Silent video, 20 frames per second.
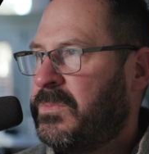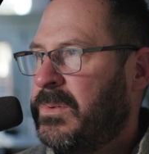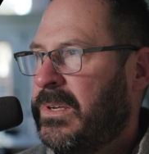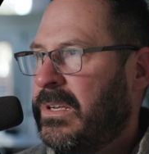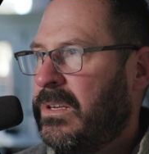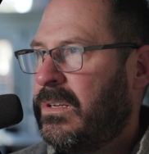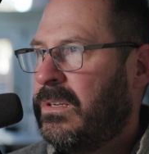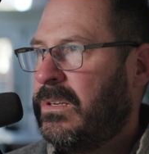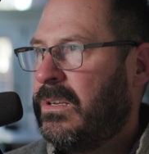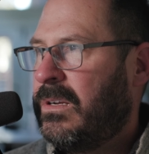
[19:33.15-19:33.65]

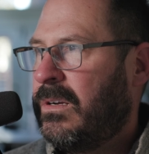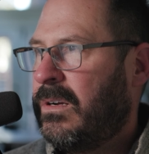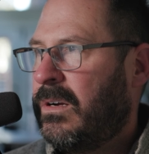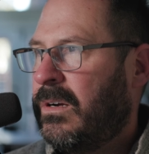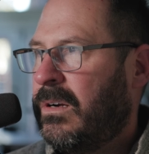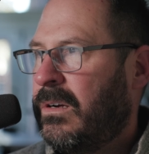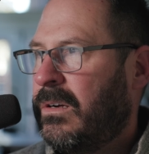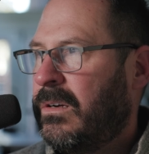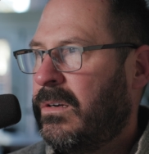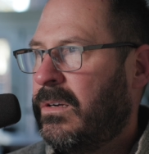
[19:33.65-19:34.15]
speed,
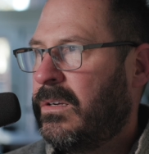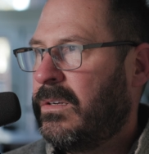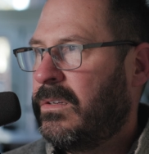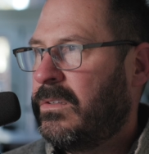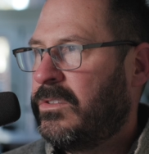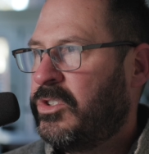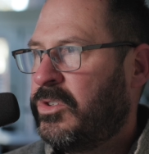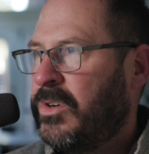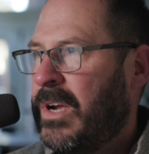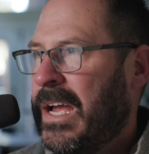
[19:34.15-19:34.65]
our
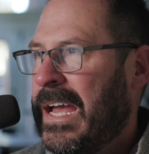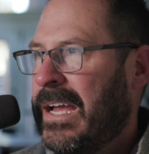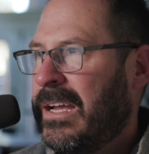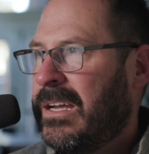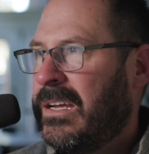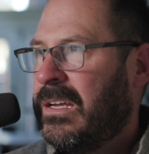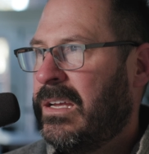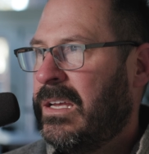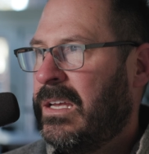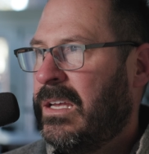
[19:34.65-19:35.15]

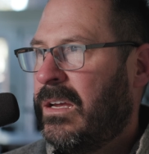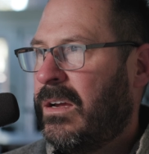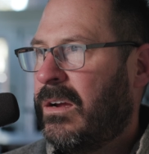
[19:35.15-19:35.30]
track,